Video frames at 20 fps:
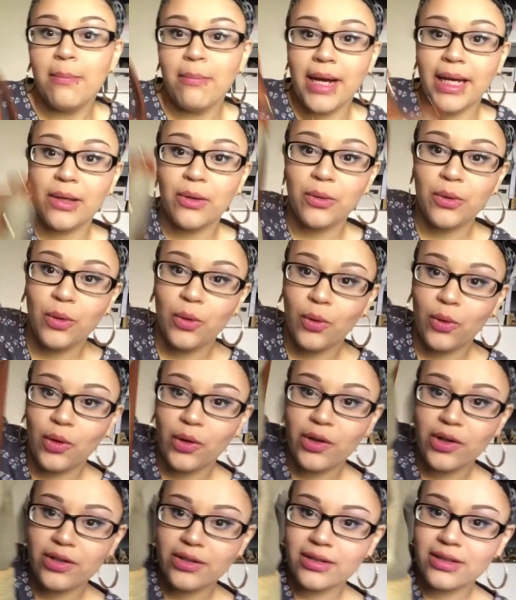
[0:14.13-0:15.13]
Michael
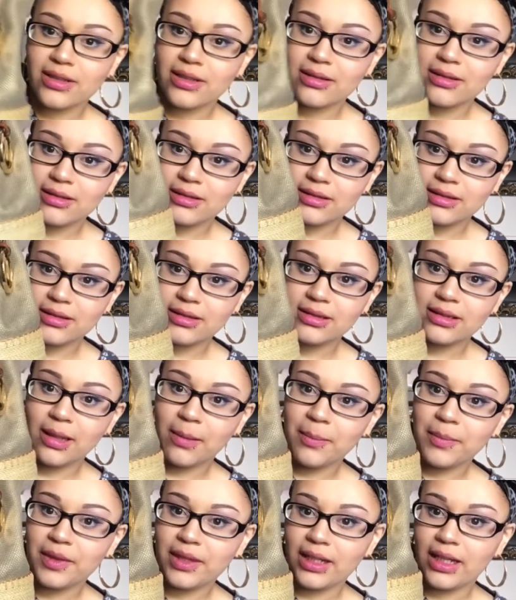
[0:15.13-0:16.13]
Kors
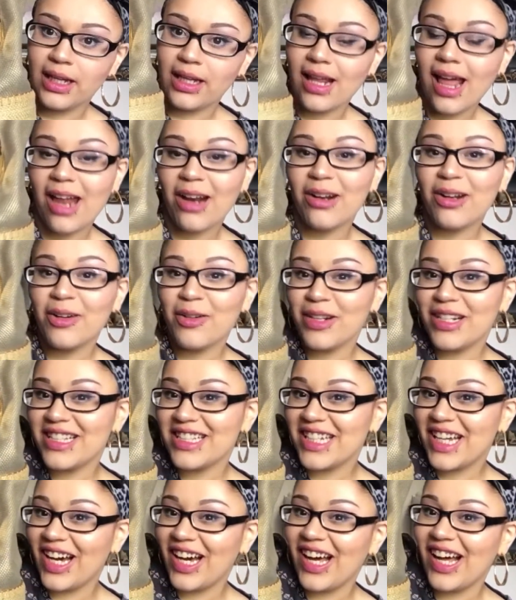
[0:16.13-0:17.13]
something, I don't know what
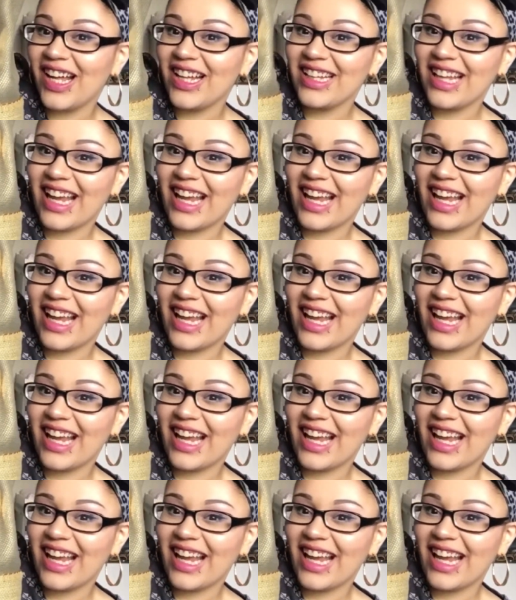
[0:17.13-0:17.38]
it's called.